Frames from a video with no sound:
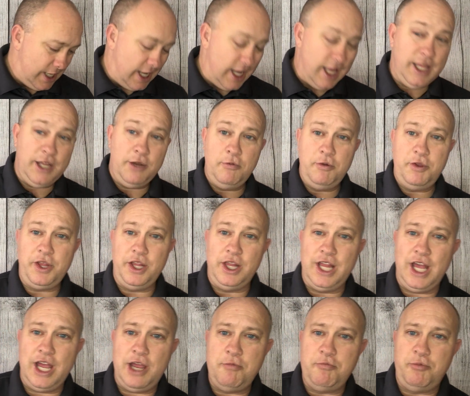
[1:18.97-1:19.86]
And then with the
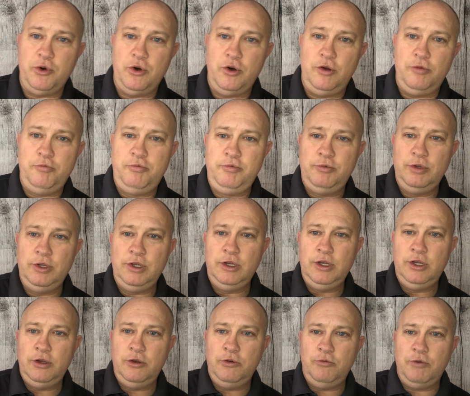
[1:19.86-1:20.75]
light bulb
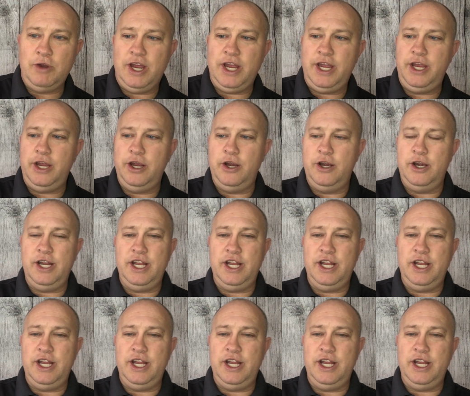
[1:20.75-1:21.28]
right here,